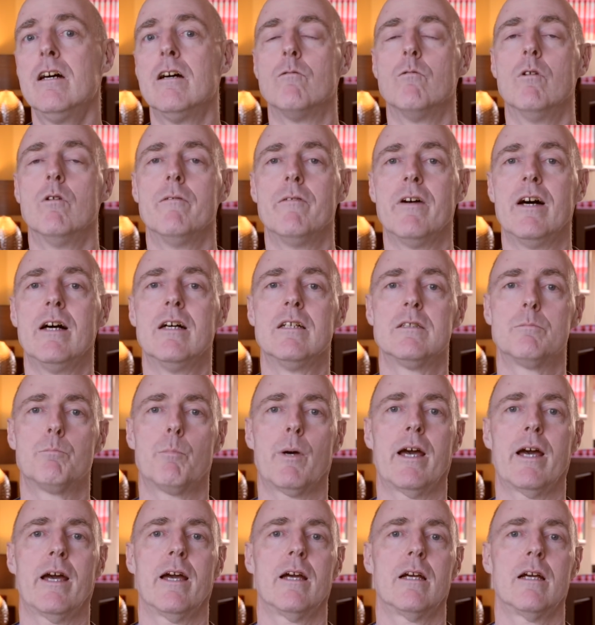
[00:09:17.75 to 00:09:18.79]
reverse
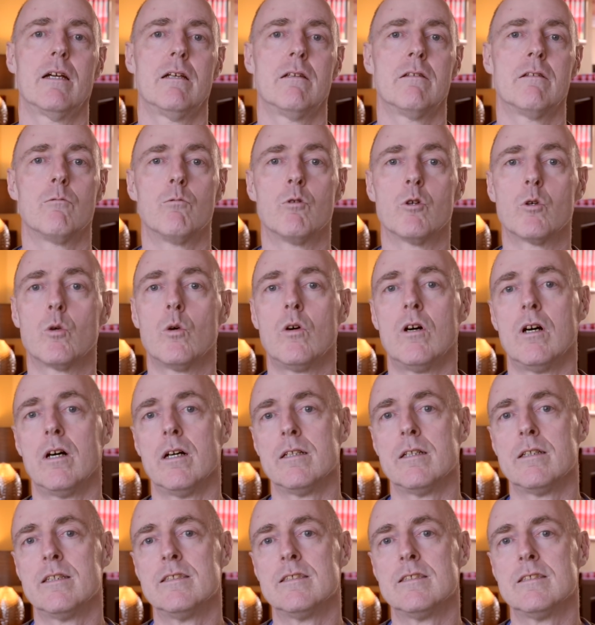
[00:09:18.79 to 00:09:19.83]
back the
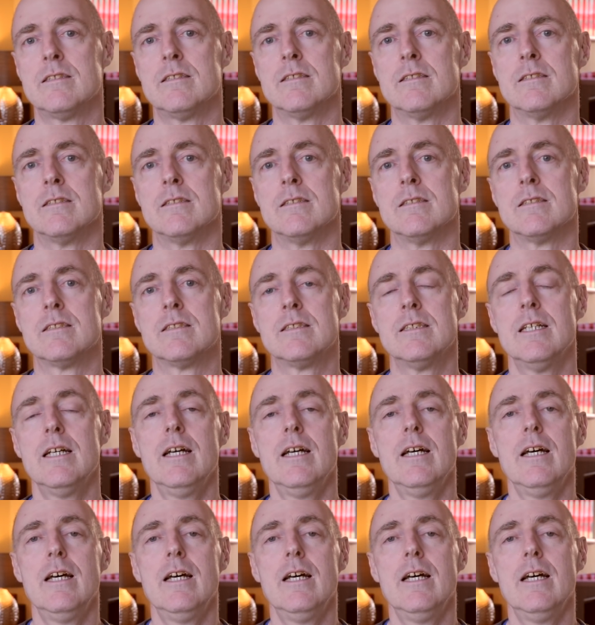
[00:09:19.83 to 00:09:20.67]
required distance.